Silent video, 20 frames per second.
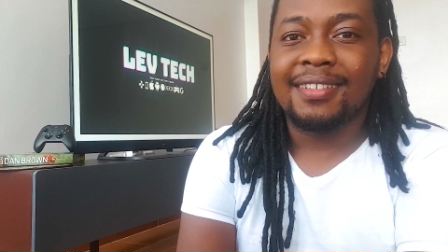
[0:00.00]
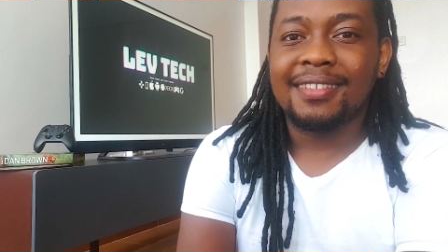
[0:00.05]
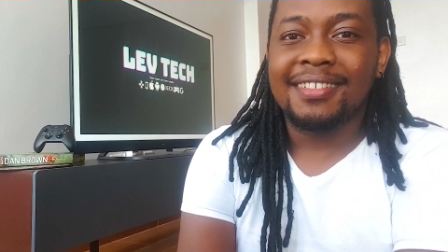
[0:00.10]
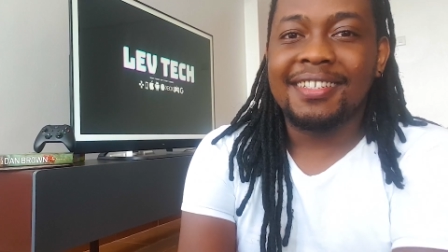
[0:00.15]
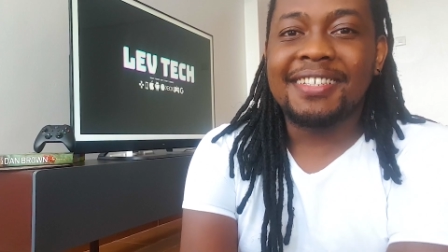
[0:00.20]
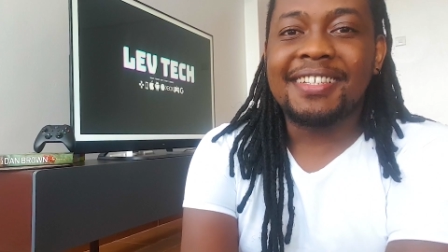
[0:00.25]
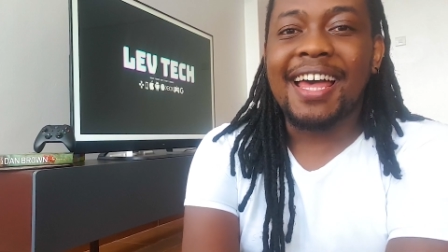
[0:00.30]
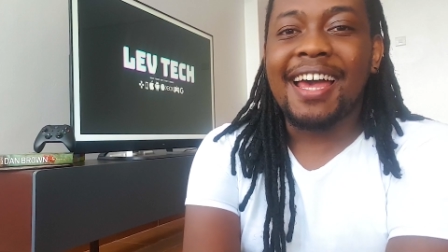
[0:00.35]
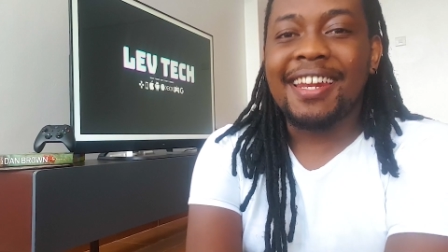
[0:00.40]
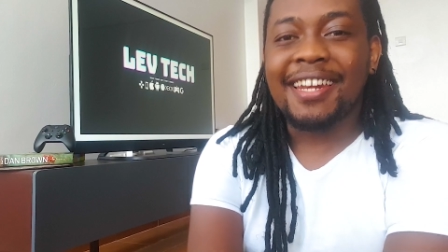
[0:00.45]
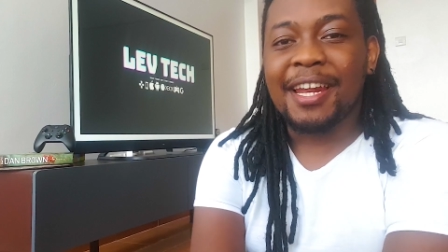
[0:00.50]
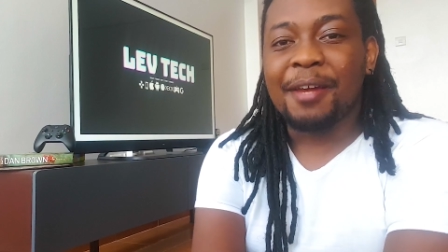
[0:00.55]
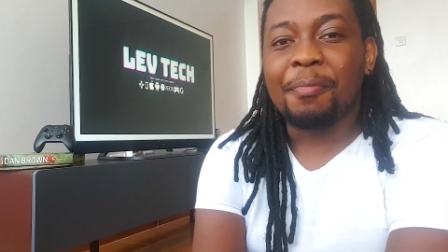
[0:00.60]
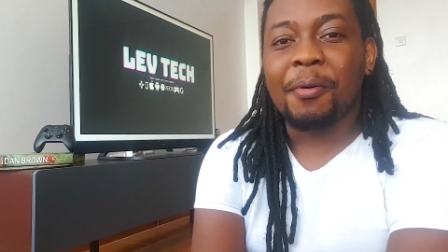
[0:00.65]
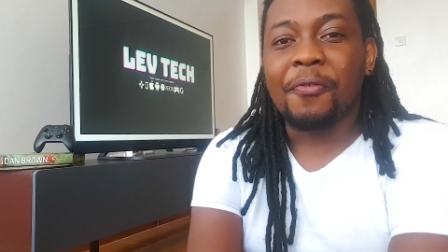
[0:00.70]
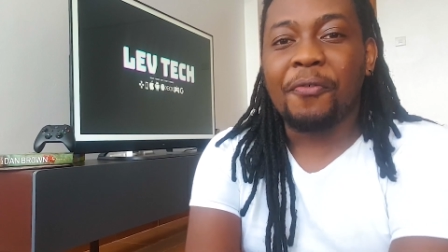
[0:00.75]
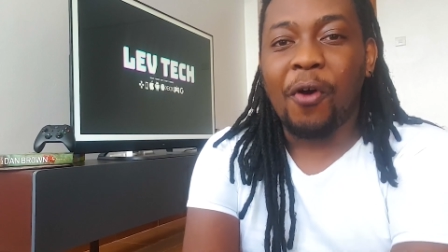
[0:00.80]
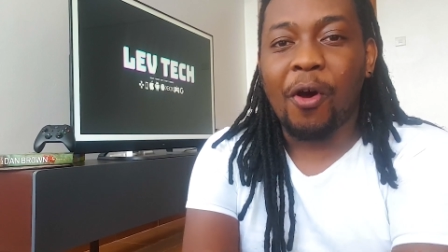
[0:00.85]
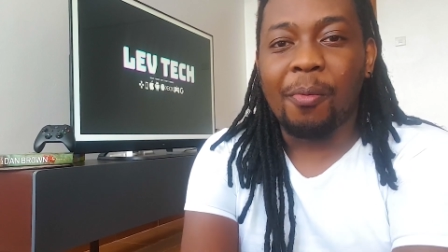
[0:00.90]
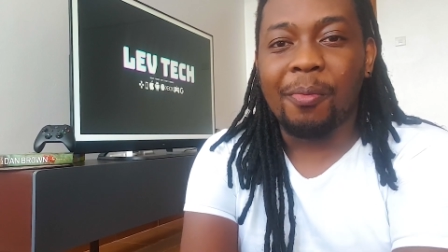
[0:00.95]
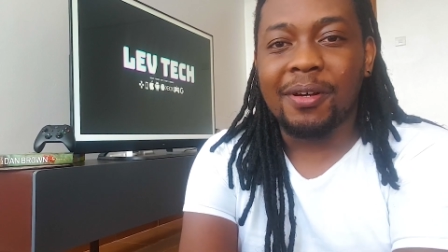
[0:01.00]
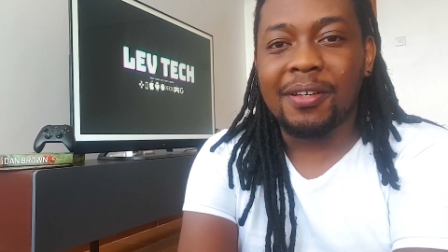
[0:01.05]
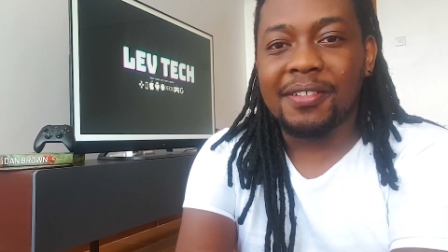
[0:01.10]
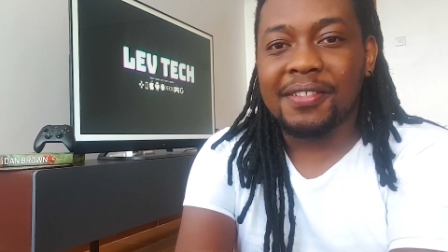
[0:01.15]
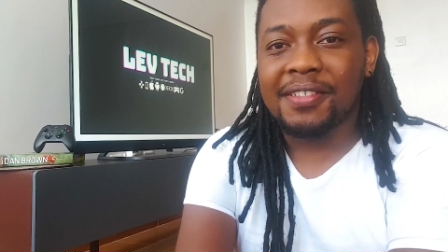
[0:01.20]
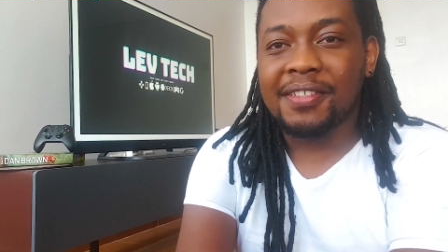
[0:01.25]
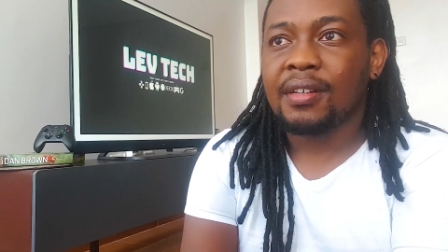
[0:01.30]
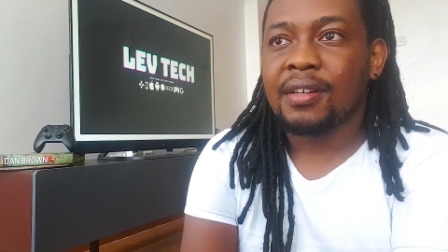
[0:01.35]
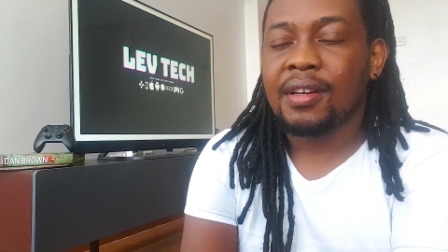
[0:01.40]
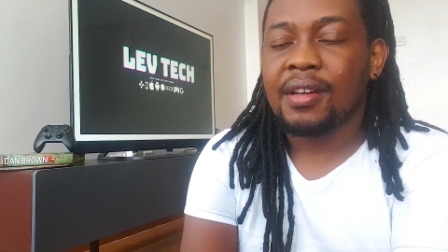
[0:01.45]
Design and
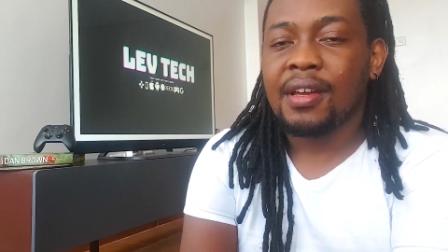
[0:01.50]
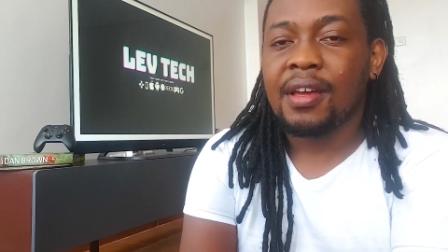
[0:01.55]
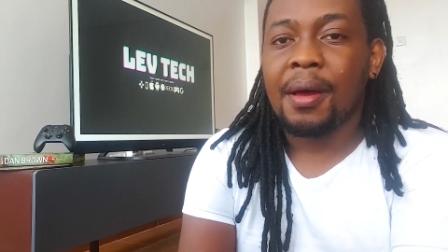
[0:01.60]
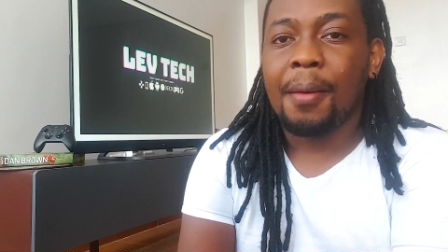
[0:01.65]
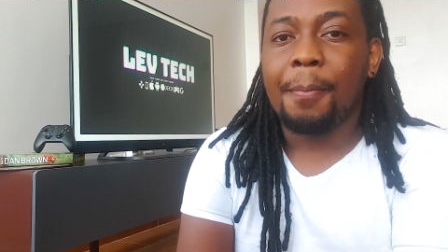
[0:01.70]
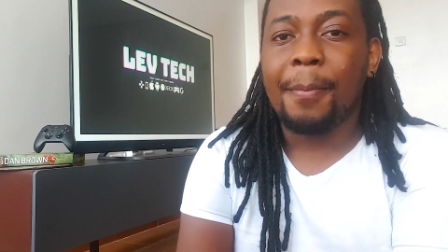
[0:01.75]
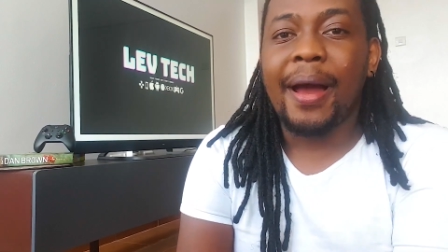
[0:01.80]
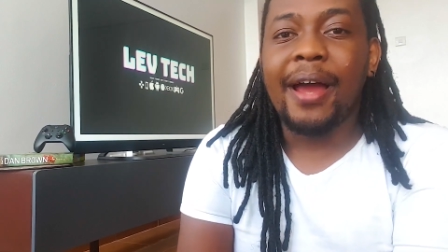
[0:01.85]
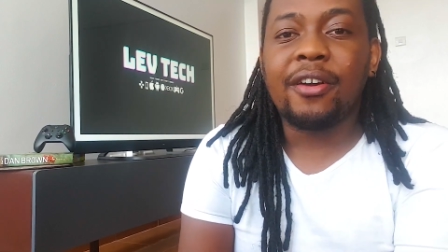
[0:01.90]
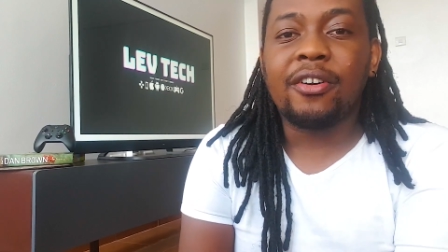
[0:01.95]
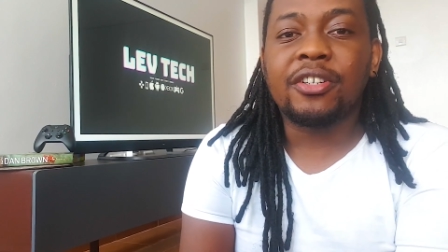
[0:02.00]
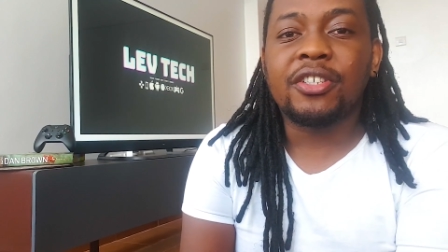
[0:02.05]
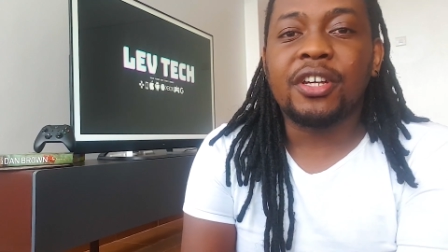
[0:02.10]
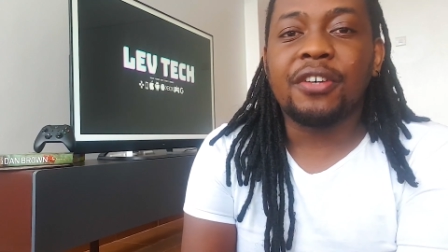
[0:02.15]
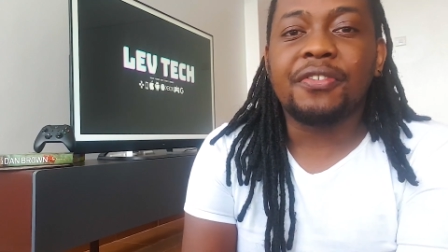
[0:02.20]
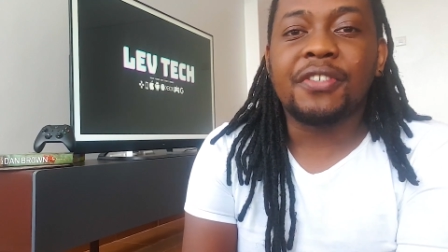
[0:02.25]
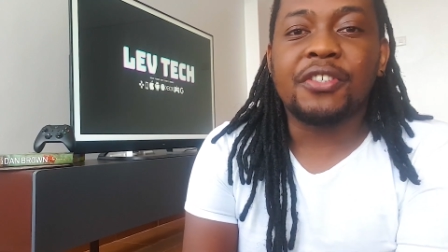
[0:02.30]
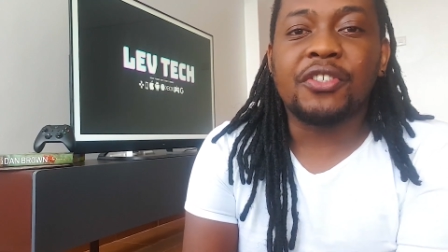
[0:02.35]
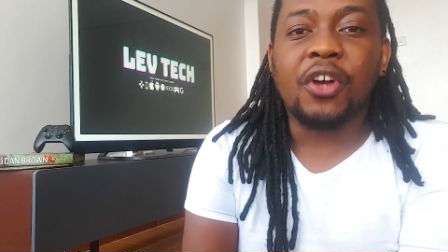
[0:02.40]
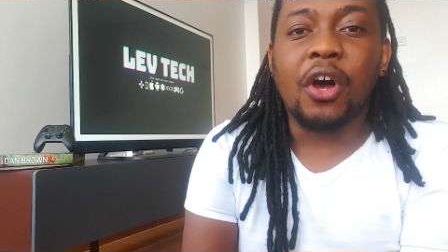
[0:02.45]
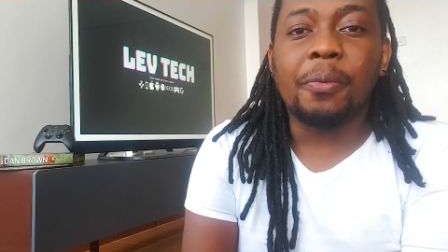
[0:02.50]
performance. Microsoft has